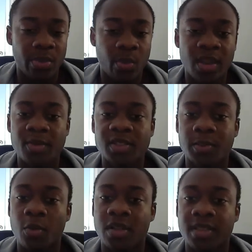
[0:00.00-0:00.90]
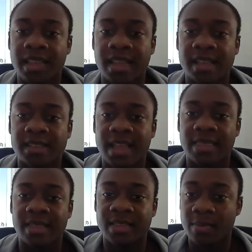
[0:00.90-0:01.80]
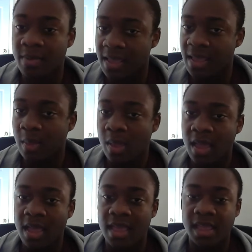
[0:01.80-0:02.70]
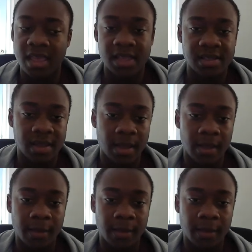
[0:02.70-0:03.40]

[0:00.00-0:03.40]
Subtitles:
one of the most important things to me is